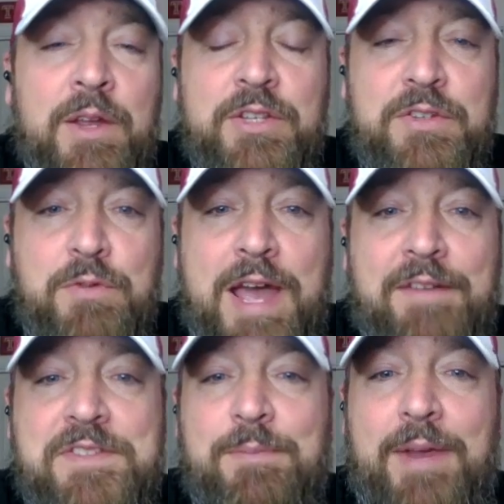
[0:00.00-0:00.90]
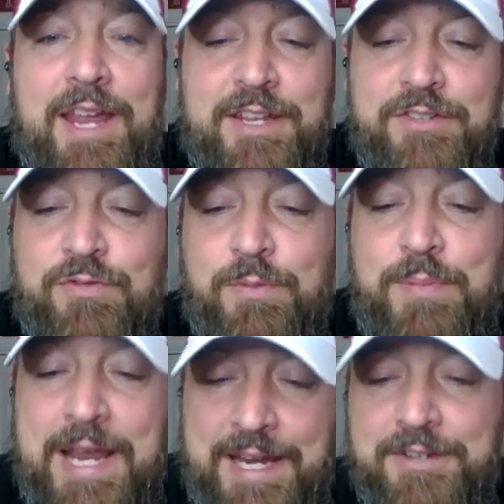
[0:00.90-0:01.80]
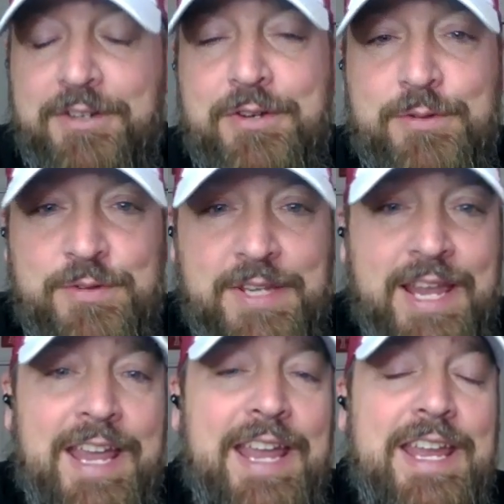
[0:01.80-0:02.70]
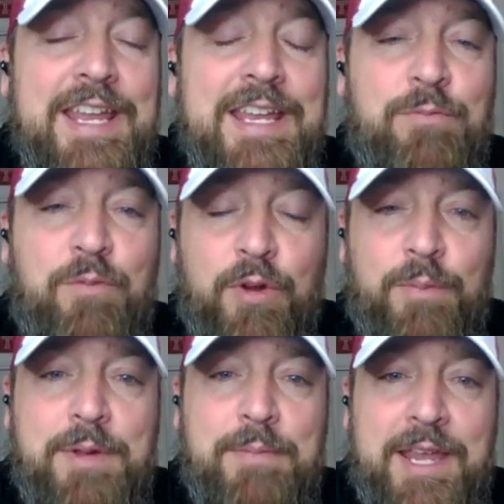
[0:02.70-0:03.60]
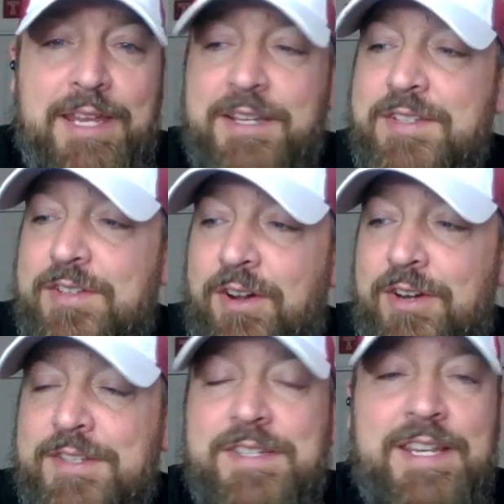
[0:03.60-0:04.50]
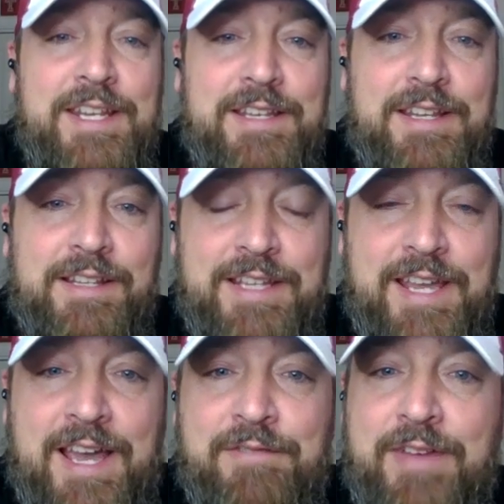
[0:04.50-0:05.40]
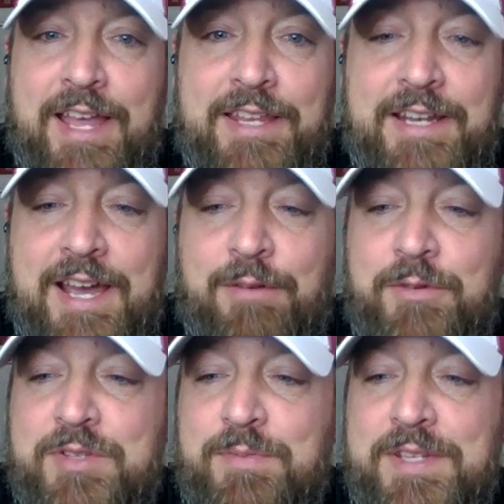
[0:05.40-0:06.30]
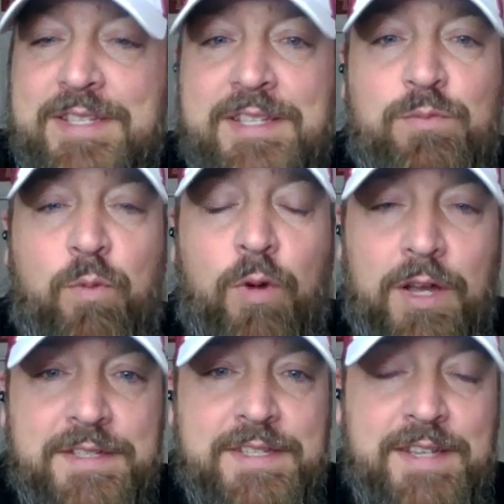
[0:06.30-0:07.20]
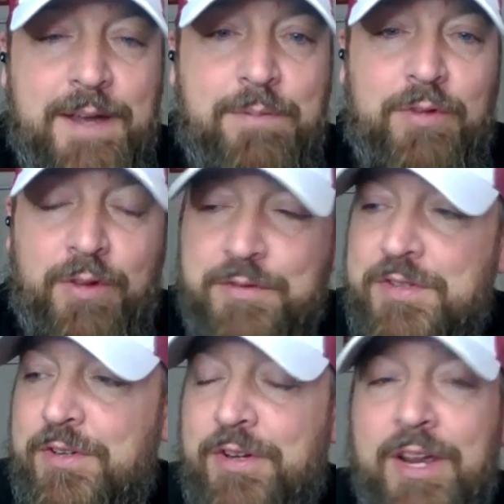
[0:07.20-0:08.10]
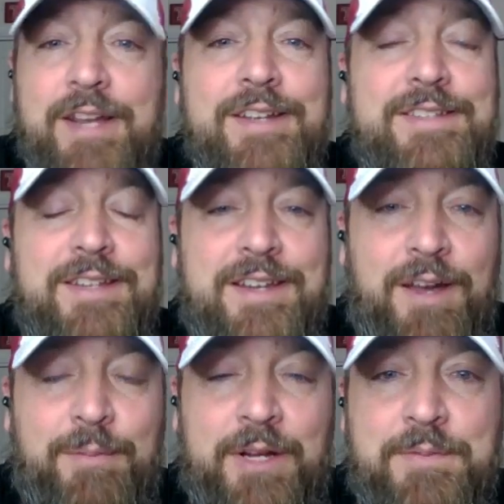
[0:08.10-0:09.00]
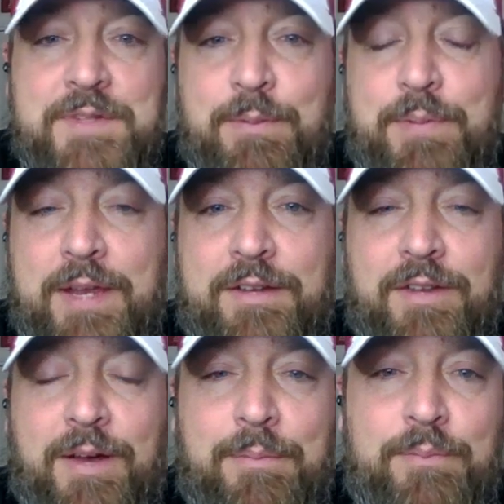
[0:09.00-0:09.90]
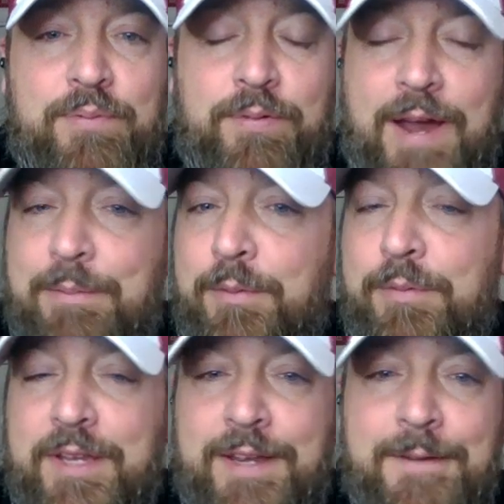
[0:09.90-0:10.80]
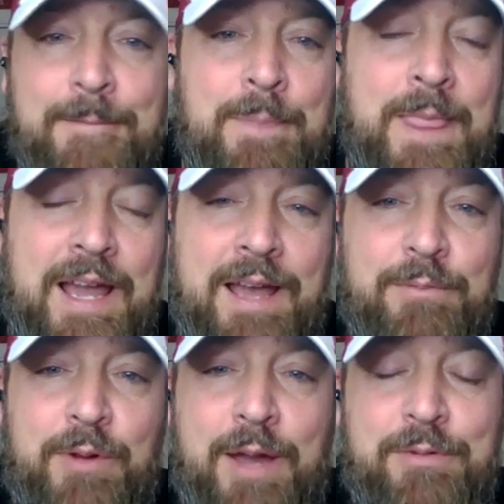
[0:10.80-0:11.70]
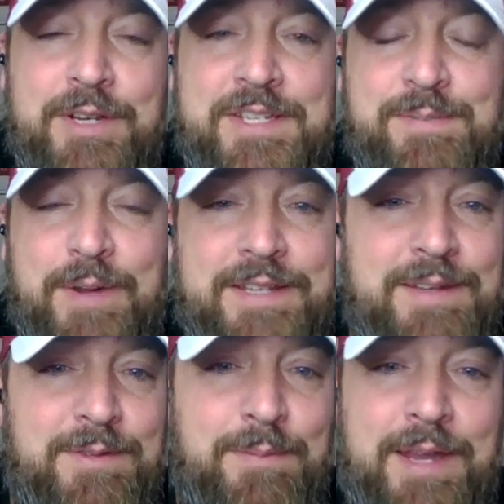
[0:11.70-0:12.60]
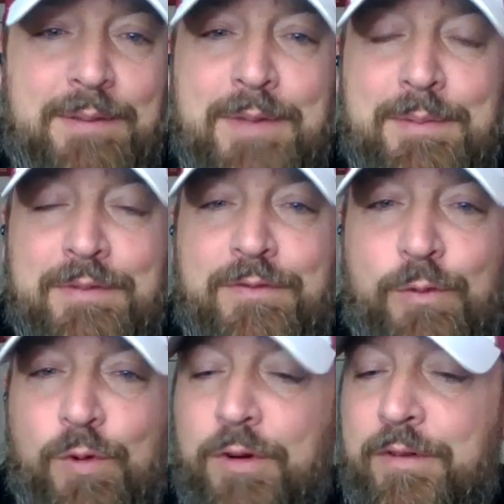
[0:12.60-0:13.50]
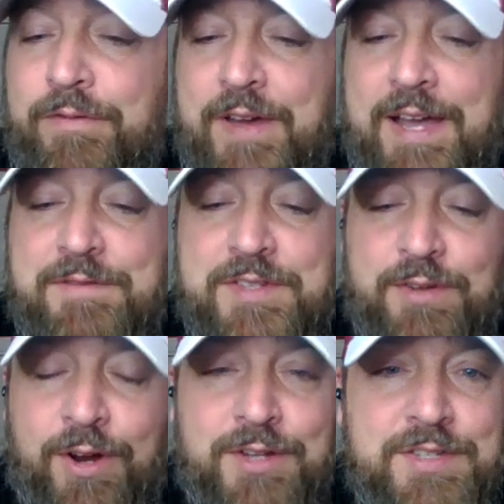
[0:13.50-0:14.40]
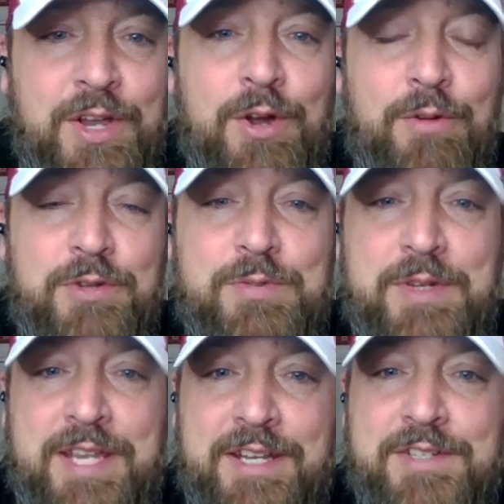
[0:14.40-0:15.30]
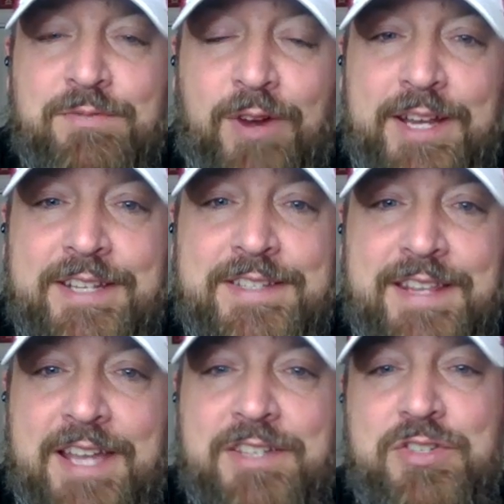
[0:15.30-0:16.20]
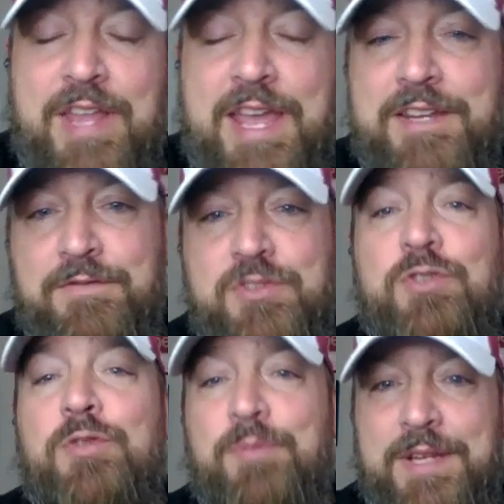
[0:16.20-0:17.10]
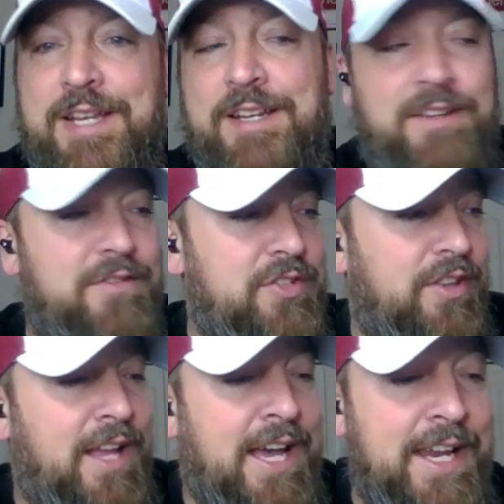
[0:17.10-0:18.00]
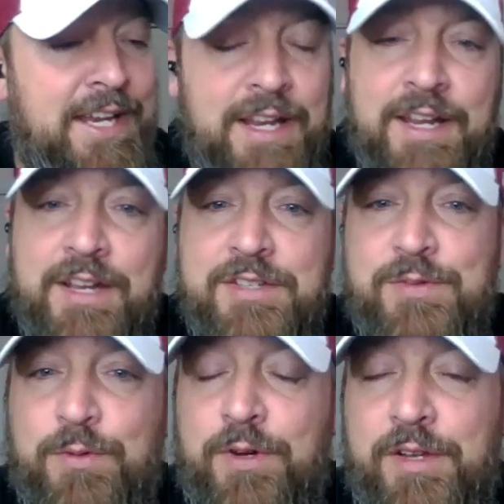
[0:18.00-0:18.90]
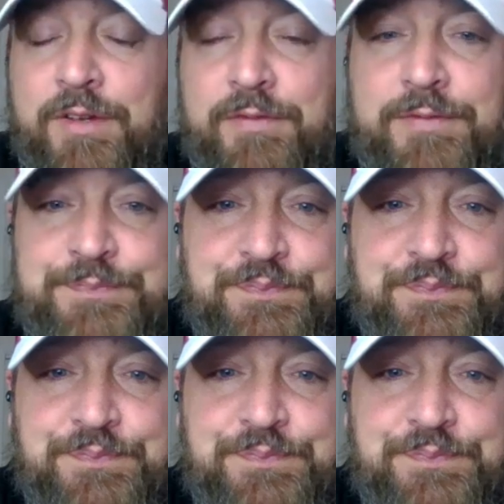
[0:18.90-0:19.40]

Do have some Andrew Painter news. He will be making his starts in Lehigh Valley now, which means he's one step closer to coming up to the big club. Probably, I would expect him to make maybe 4 or 5 starts, which would get us right into that end of June, beginning of July sort of